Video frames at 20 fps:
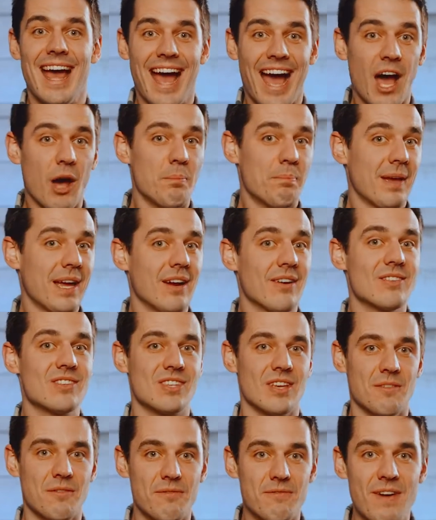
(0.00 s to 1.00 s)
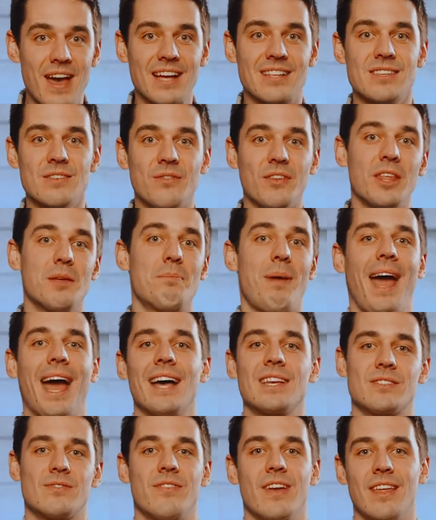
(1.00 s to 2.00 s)
how parents effectively
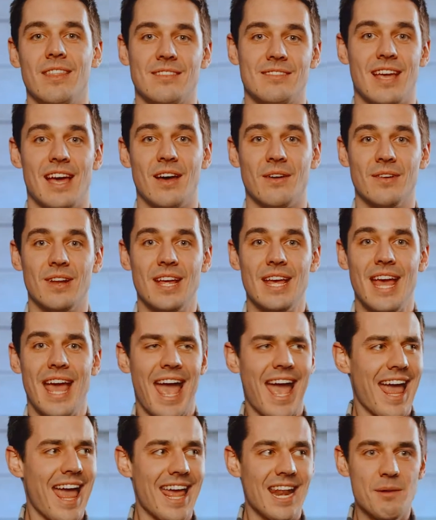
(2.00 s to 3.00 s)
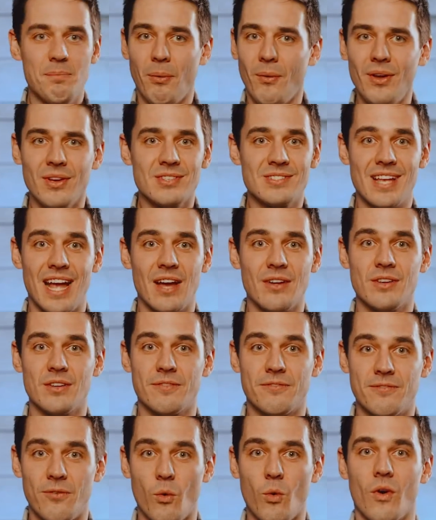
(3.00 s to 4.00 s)
pass faith down. And it boils down to
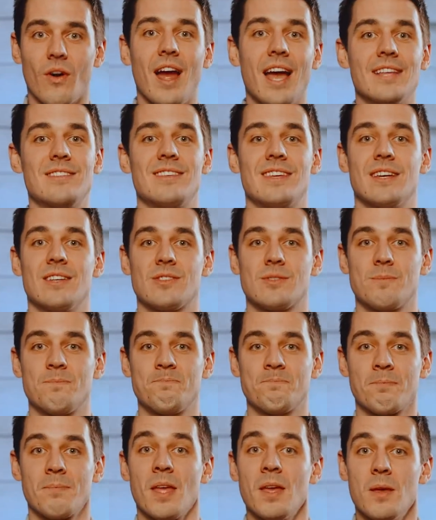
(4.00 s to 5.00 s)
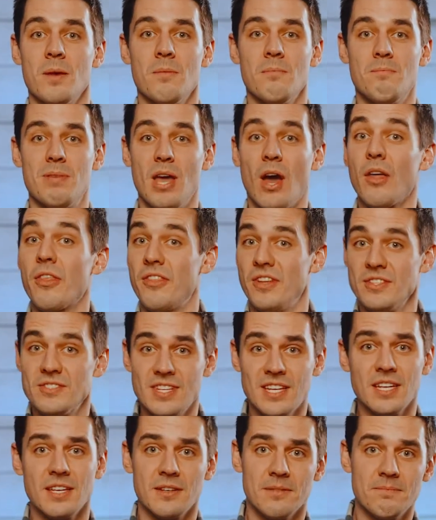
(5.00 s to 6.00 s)
four ideas. Be
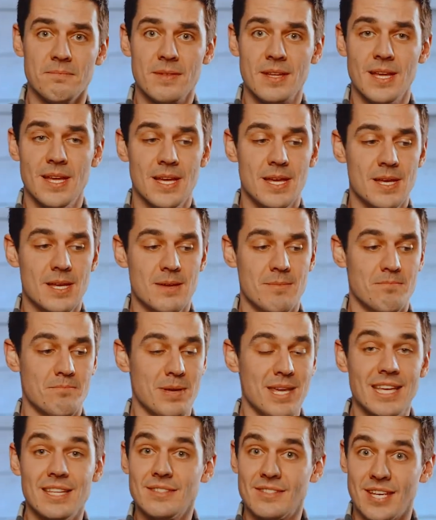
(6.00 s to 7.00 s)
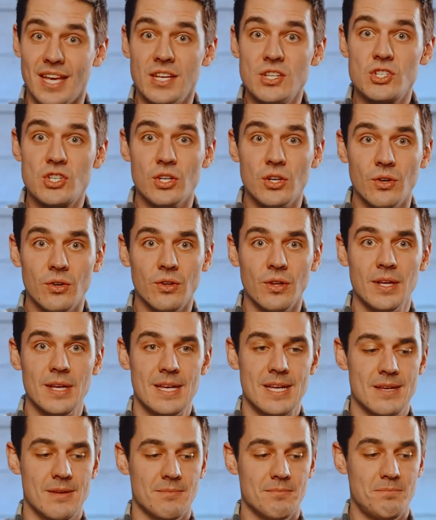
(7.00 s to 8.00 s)
authentic, be intentional,
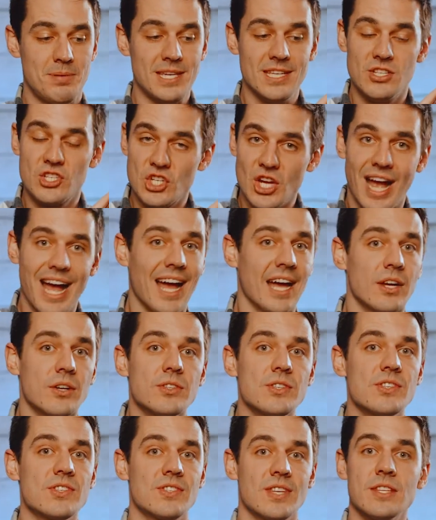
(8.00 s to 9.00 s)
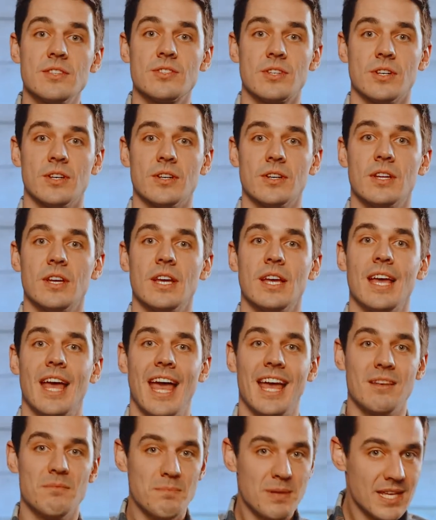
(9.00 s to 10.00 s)
be child-centered,
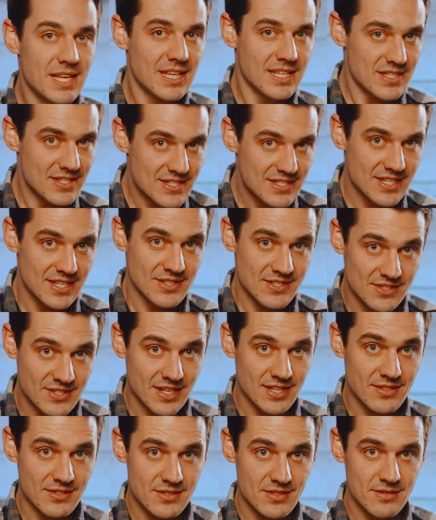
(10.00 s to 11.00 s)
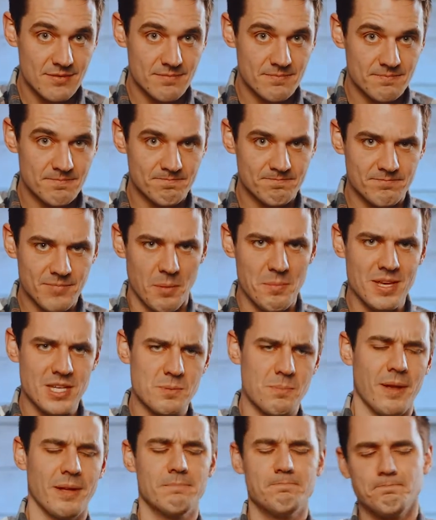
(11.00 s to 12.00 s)
and be consistent. Let me
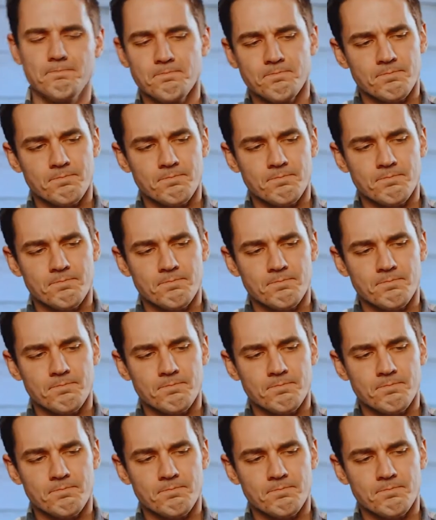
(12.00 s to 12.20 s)
explain.